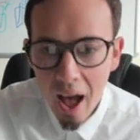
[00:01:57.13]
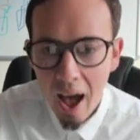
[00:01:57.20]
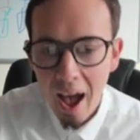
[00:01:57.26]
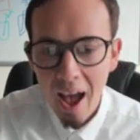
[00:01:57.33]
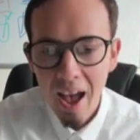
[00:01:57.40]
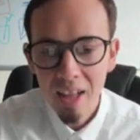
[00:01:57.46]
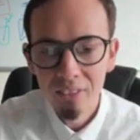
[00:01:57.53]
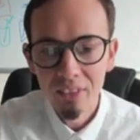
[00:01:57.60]

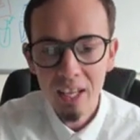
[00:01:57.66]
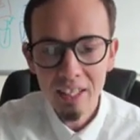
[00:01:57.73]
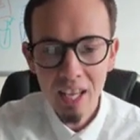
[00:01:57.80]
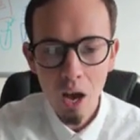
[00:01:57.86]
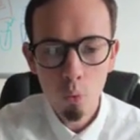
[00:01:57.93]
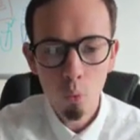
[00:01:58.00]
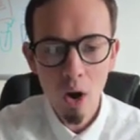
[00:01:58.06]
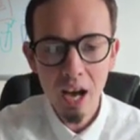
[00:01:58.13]
And uh,
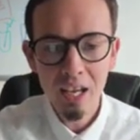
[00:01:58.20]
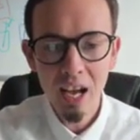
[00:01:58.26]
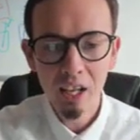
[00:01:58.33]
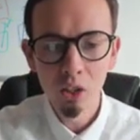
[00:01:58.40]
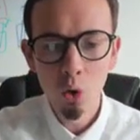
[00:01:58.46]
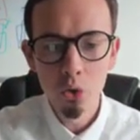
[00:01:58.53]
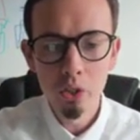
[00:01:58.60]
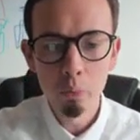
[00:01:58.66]
yeah, why I
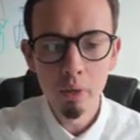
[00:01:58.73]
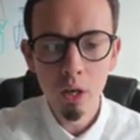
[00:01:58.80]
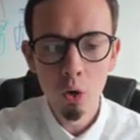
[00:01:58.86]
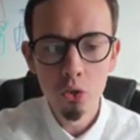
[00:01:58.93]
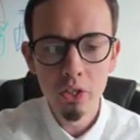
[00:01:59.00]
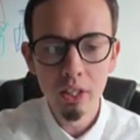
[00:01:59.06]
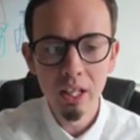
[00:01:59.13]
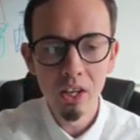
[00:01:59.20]
close it?
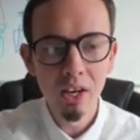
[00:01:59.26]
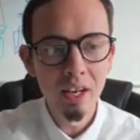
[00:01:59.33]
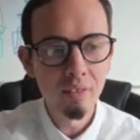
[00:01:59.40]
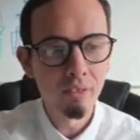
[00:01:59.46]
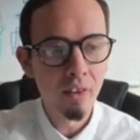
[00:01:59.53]
Because it already